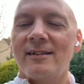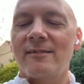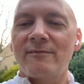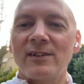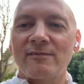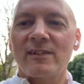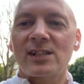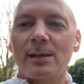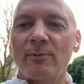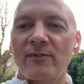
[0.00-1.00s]
for the
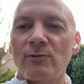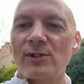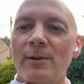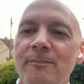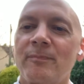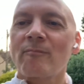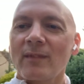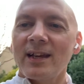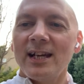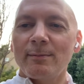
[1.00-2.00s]
foreseeable future.
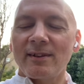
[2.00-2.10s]
Anyway,